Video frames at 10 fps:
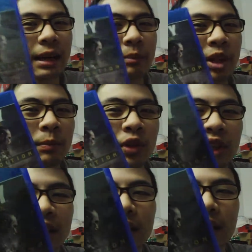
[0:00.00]
I bit the
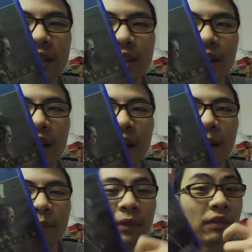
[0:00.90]
bullet because
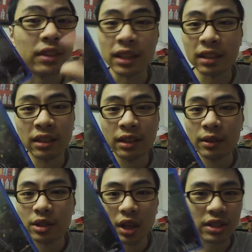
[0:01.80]
of the deal.
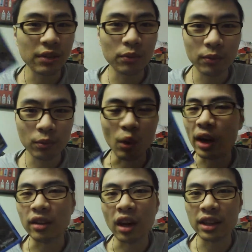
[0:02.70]
So I said,
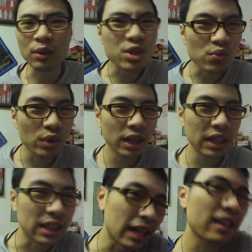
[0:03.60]
why not? There was
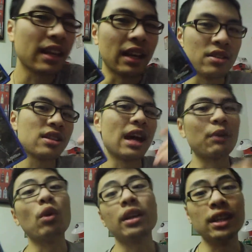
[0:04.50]
really nothing else
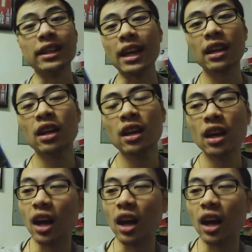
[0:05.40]
I wanted to get.